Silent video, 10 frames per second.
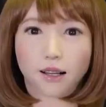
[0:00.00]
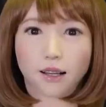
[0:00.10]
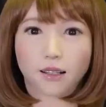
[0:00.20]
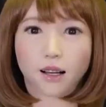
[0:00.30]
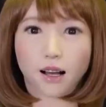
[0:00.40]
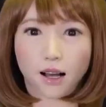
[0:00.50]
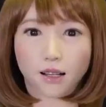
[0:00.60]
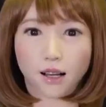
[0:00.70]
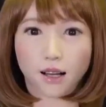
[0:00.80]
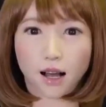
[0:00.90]
Erica can
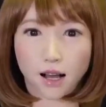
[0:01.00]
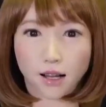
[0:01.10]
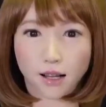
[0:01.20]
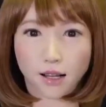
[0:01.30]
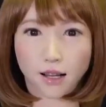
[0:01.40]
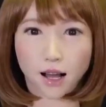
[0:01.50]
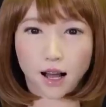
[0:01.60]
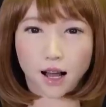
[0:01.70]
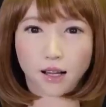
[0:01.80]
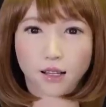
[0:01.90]
independently move
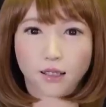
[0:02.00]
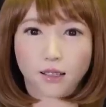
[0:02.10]
her facial